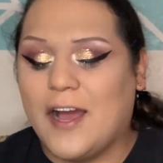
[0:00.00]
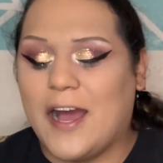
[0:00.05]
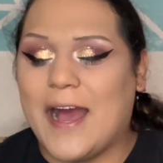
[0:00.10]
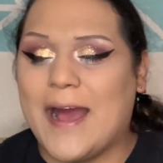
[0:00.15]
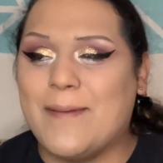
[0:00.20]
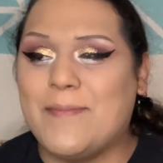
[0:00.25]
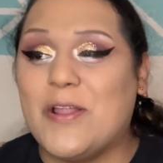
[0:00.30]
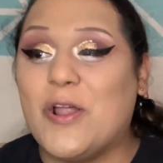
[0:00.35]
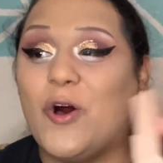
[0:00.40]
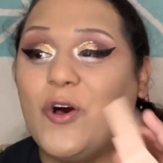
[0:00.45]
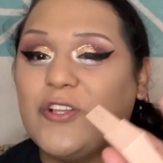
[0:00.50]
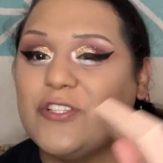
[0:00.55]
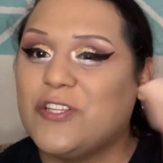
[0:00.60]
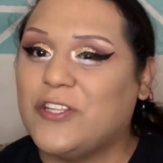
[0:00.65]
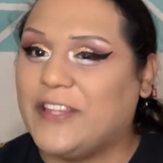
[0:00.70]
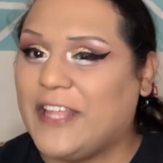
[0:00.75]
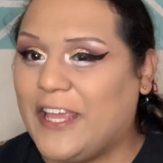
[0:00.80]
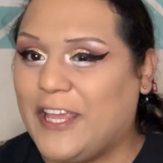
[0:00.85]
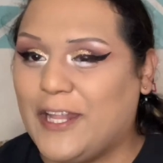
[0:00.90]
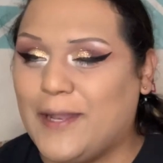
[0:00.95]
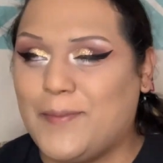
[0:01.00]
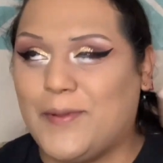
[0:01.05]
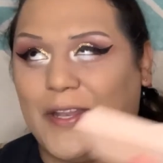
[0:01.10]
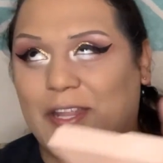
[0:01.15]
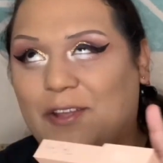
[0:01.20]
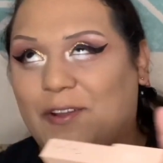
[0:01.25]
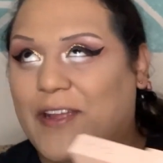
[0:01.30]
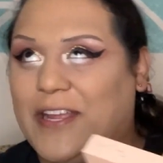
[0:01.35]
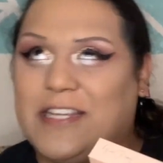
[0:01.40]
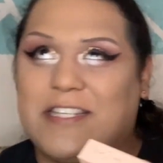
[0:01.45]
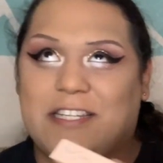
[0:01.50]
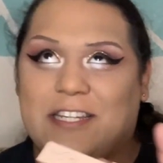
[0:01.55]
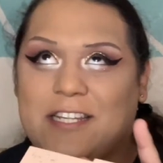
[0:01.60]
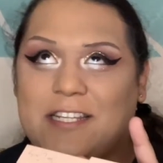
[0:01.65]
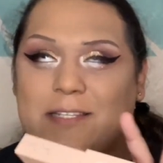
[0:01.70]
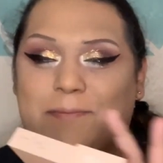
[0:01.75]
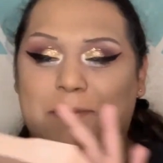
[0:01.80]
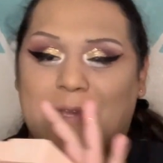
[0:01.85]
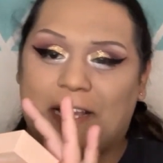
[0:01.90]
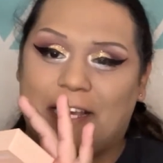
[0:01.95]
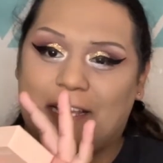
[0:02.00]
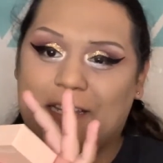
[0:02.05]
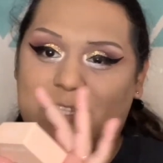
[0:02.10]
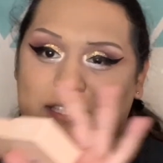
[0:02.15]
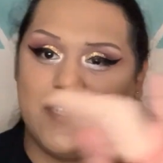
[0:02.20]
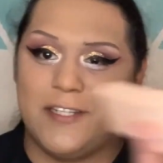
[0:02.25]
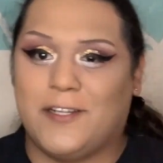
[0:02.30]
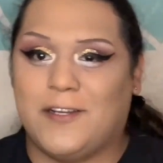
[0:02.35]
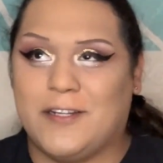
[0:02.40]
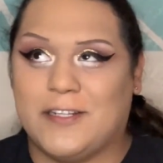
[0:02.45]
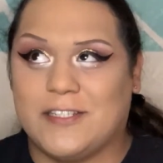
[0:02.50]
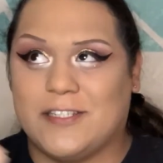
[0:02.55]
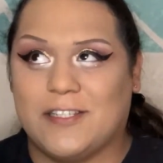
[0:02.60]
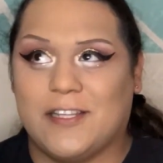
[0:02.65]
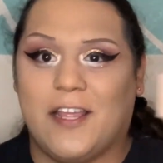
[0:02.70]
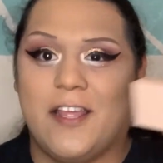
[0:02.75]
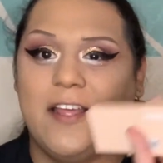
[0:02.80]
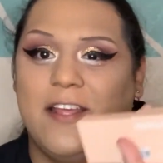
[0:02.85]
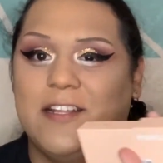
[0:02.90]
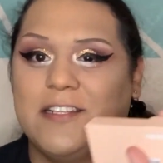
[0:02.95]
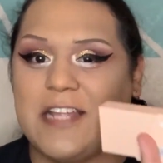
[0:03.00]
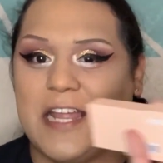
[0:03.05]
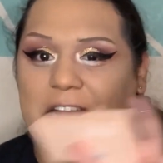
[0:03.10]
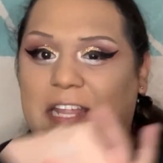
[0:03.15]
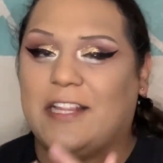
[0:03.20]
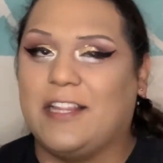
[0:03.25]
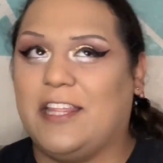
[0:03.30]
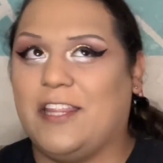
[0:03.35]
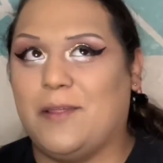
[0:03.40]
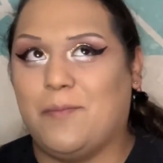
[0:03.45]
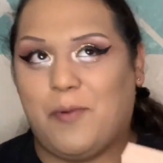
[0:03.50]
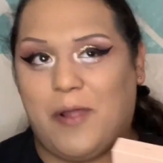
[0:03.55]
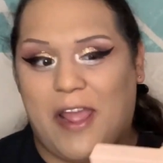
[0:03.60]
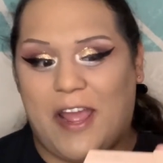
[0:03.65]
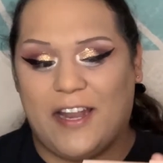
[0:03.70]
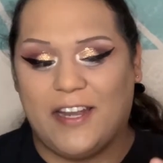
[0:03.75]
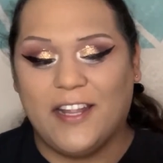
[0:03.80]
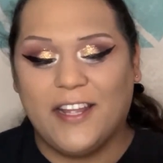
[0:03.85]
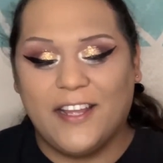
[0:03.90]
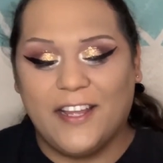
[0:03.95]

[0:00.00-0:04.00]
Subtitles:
And also thank you to Beauty Creations, because, you know, it's technically the brand.